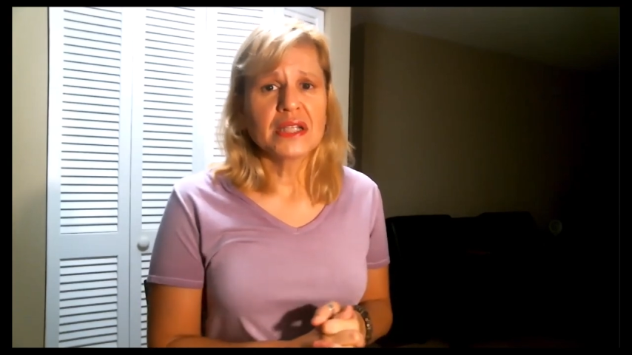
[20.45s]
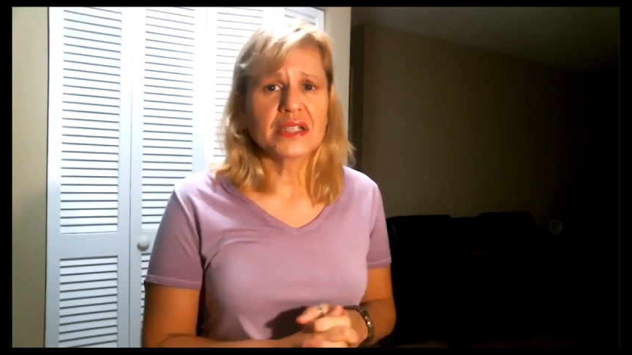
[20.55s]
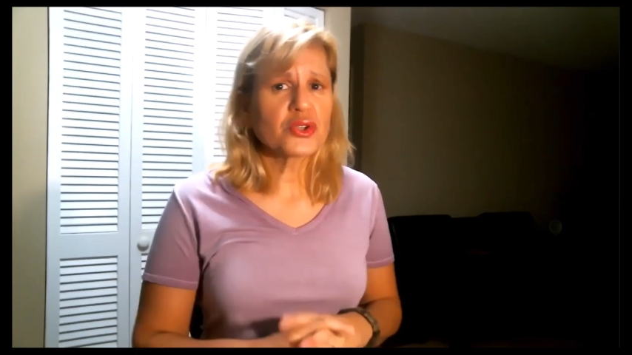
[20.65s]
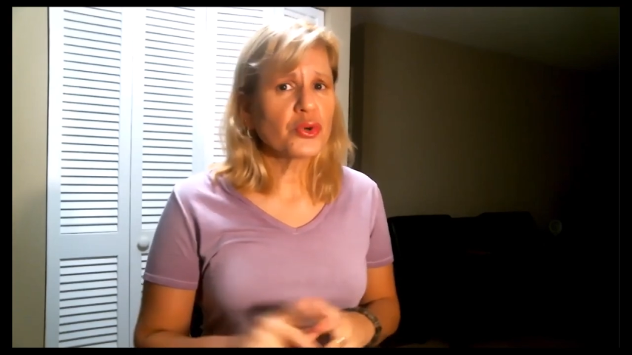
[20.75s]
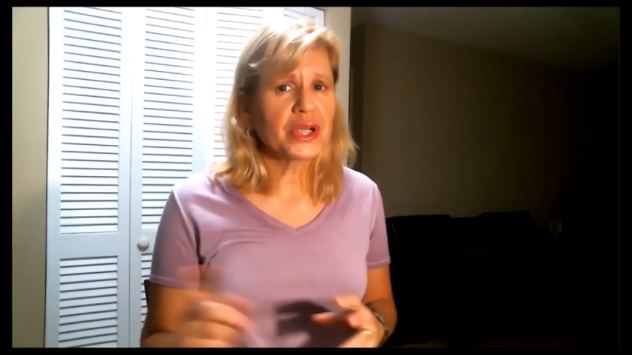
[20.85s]

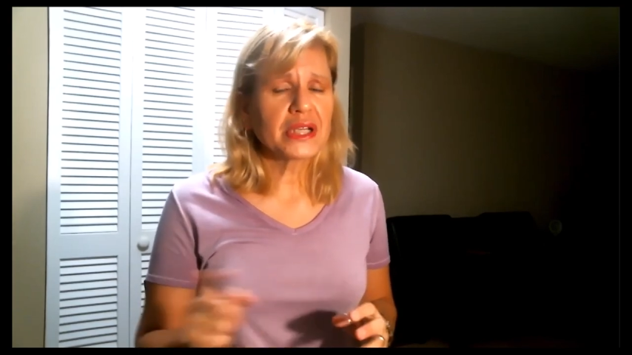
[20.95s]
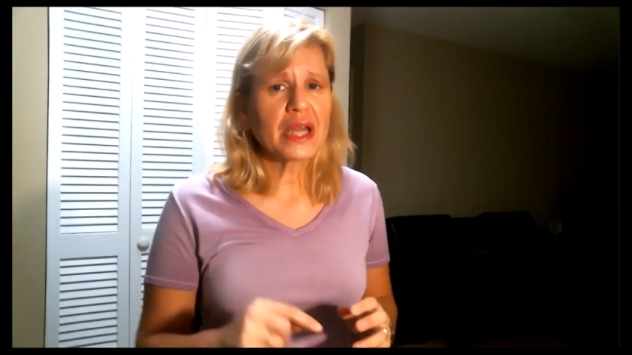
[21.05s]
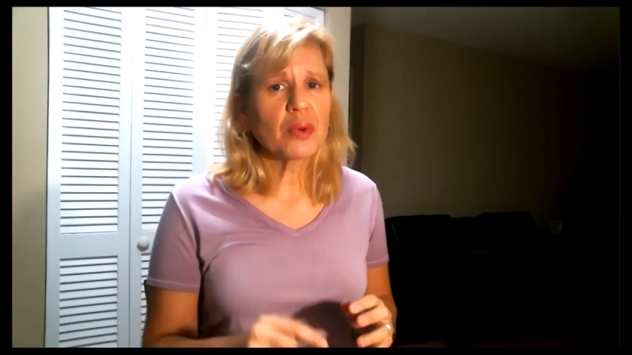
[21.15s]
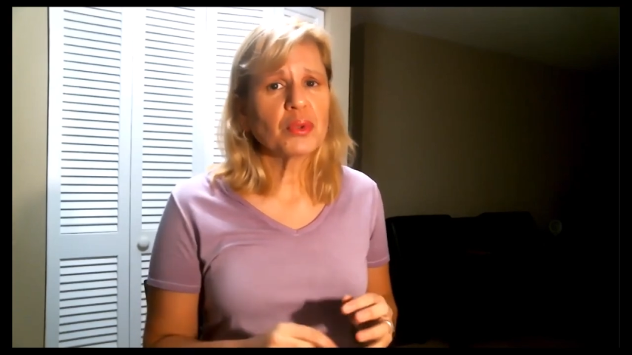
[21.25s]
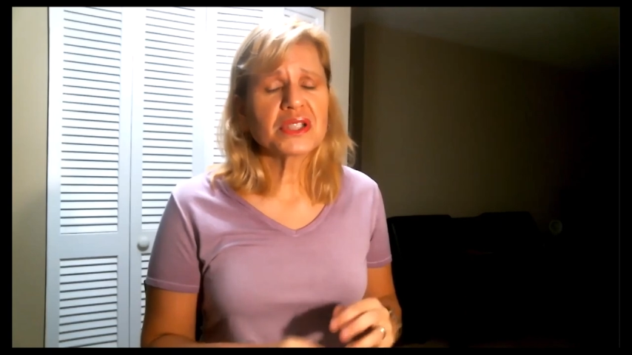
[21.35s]
let's go ahead and
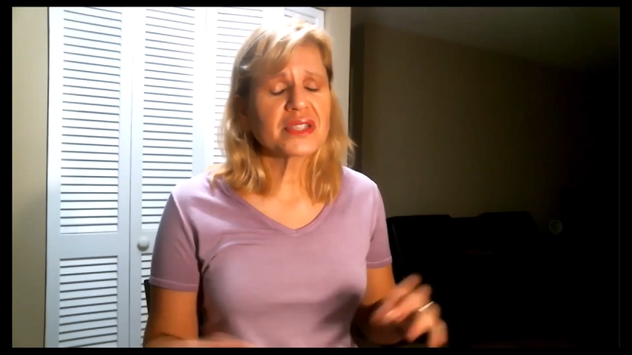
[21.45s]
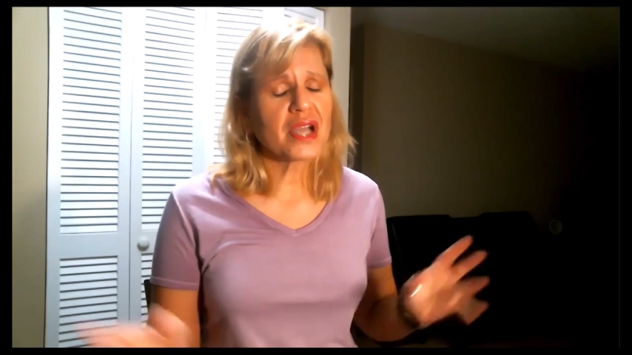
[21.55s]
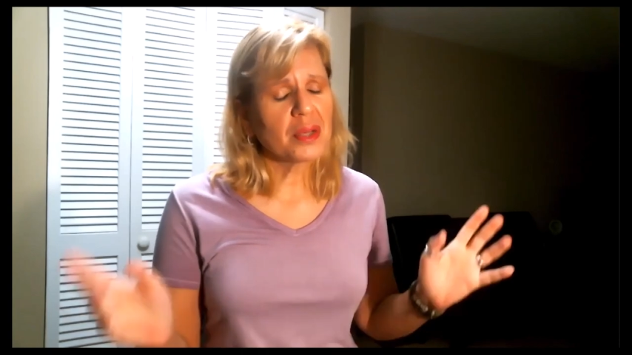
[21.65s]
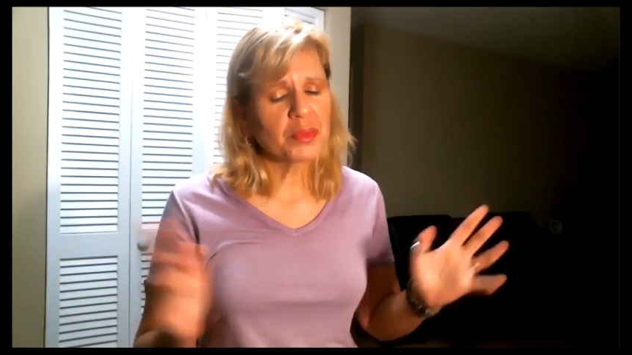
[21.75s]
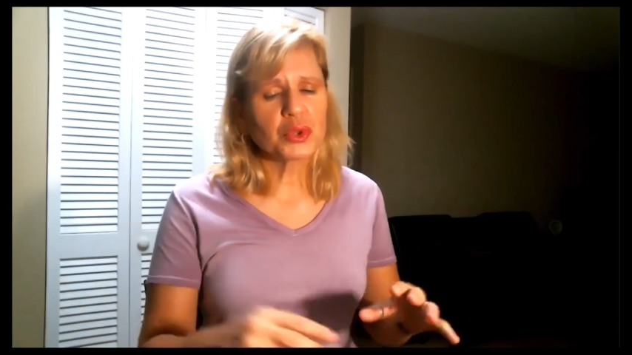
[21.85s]
not waste
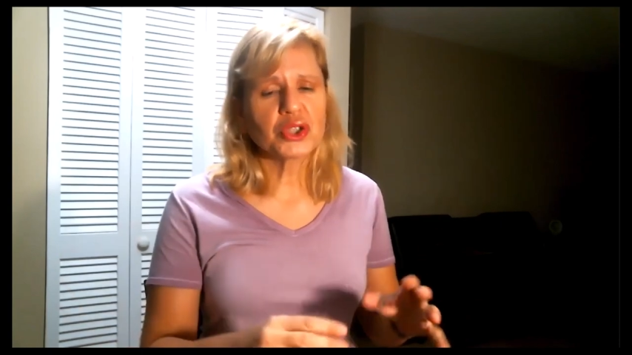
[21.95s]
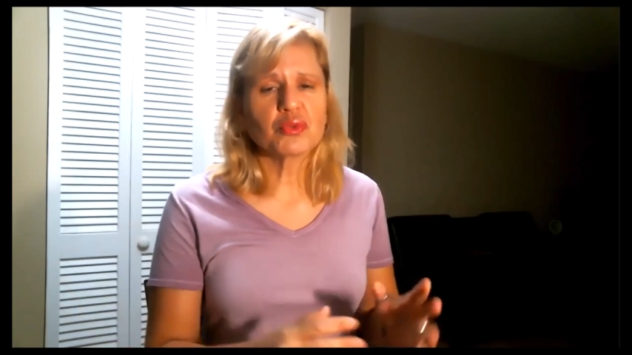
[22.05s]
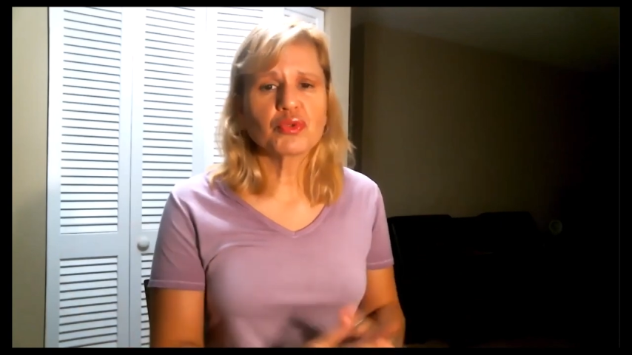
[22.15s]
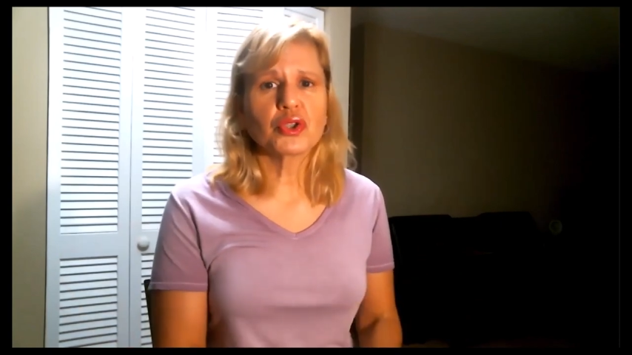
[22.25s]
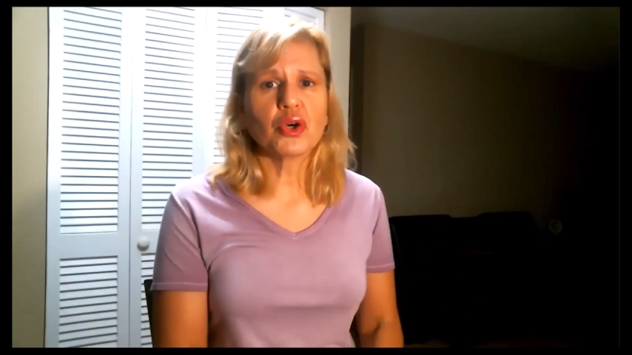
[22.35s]
time. We're going to
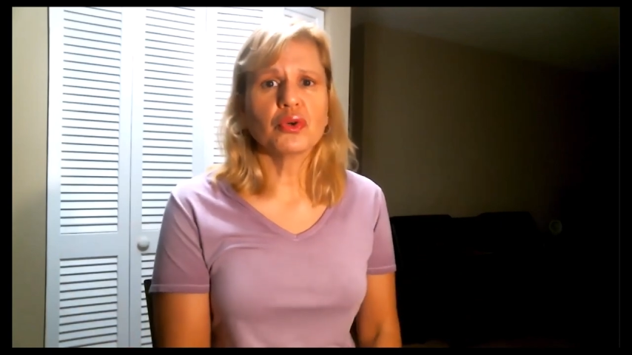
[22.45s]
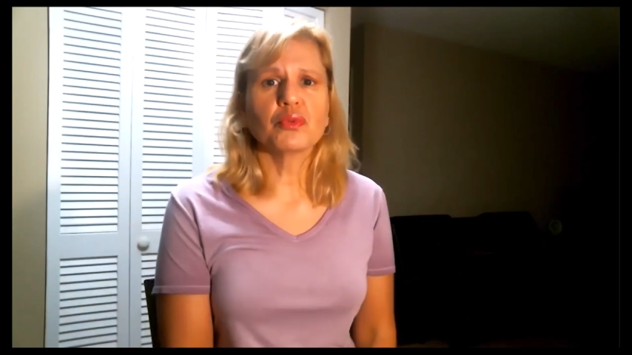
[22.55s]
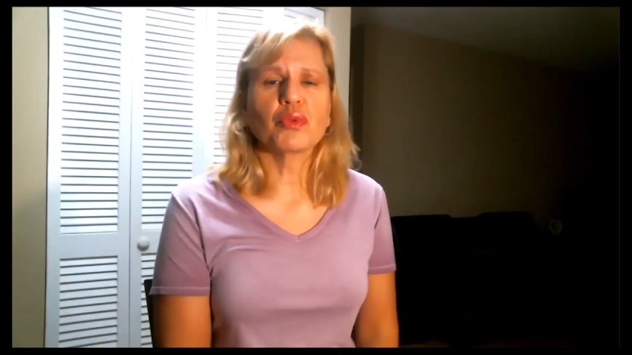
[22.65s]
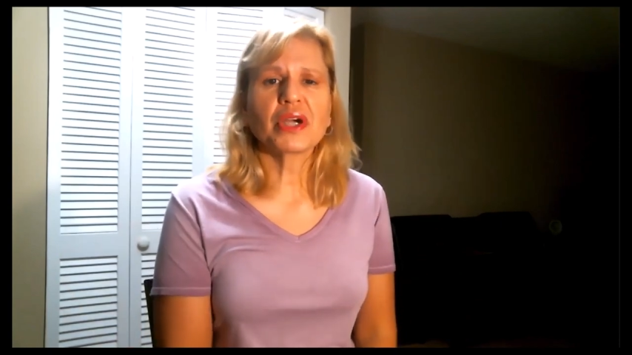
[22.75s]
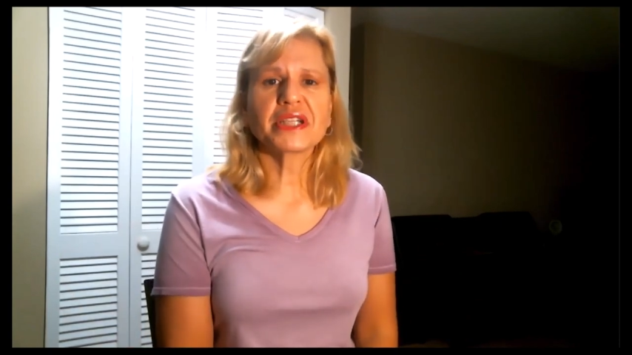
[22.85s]
go
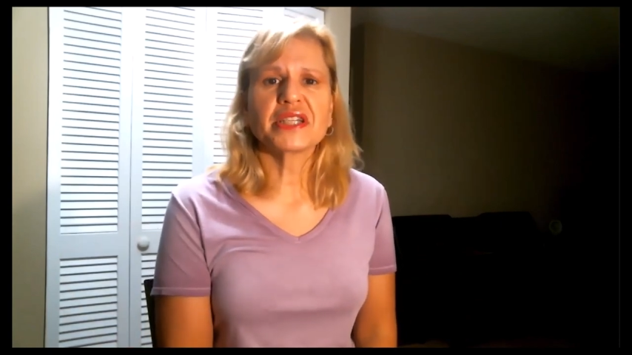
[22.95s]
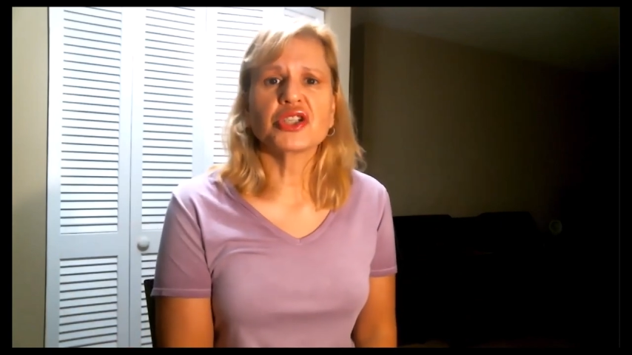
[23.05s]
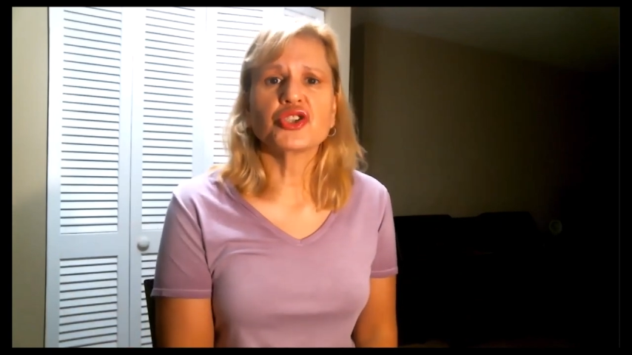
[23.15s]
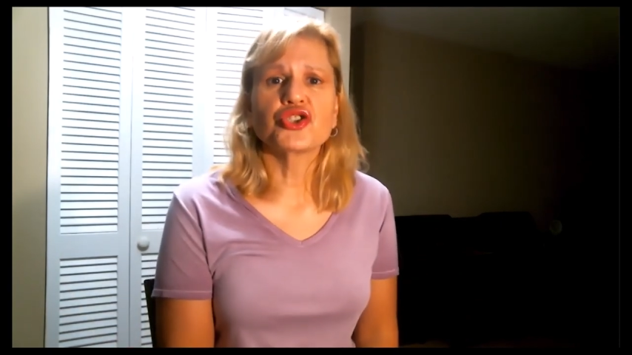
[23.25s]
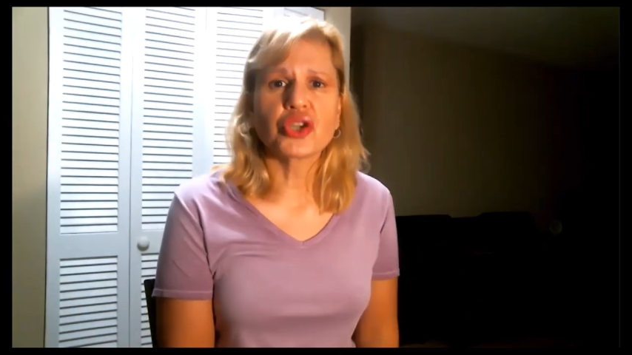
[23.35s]
right in
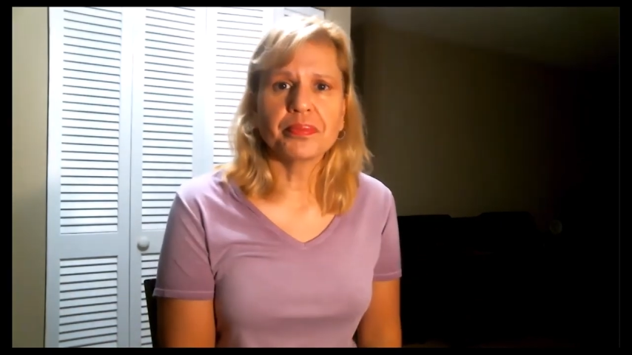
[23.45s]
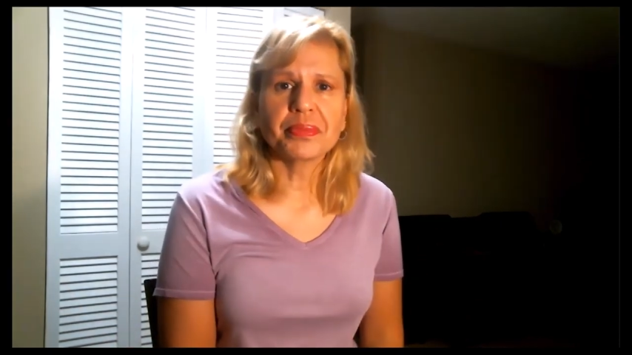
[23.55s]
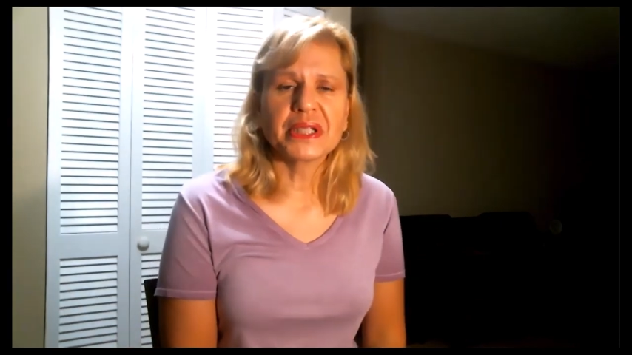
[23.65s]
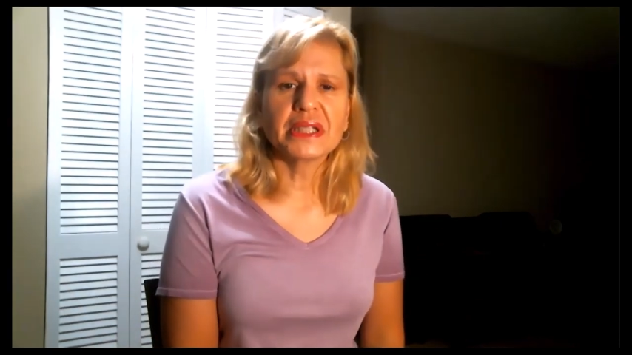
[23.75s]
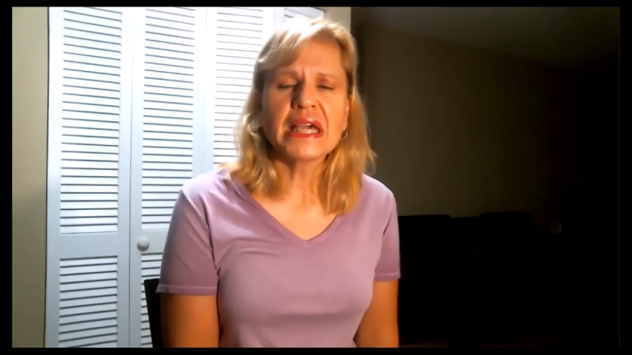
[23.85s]
and jump
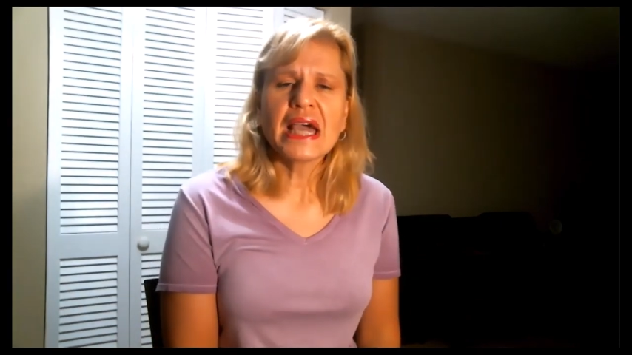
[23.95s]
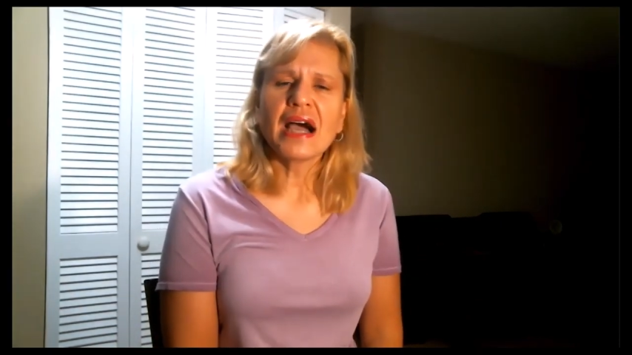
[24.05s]
in